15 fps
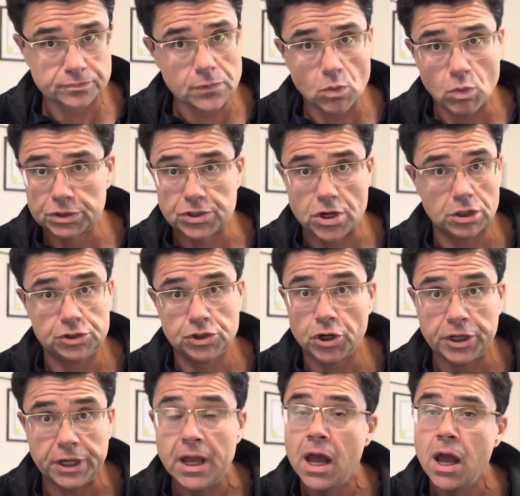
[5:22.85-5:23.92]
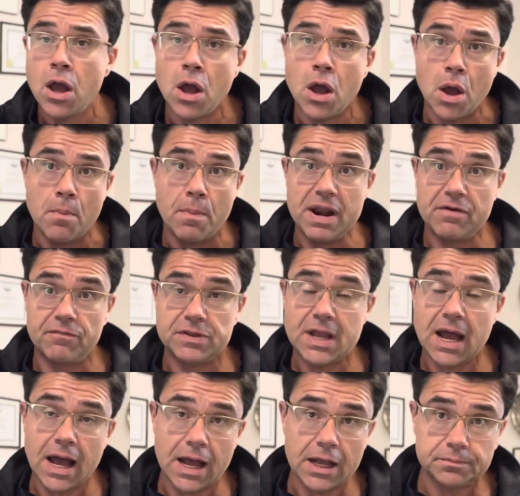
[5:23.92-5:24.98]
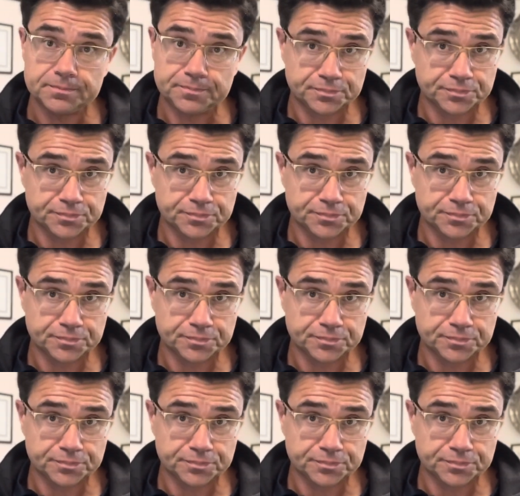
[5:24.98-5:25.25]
We'll talk turkey. But if not,